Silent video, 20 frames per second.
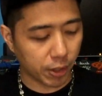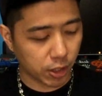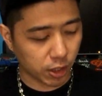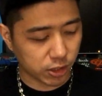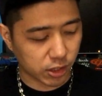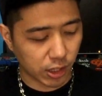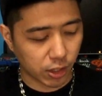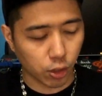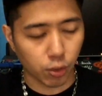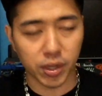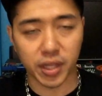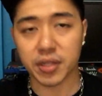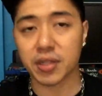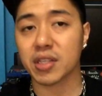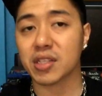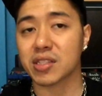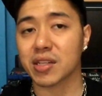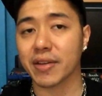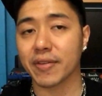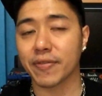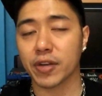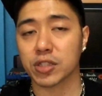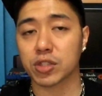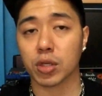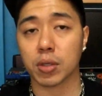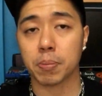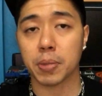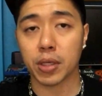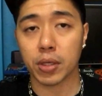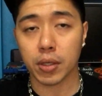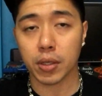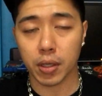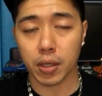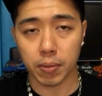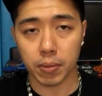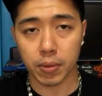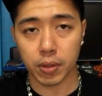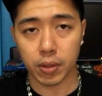because they know that this lever is going to be,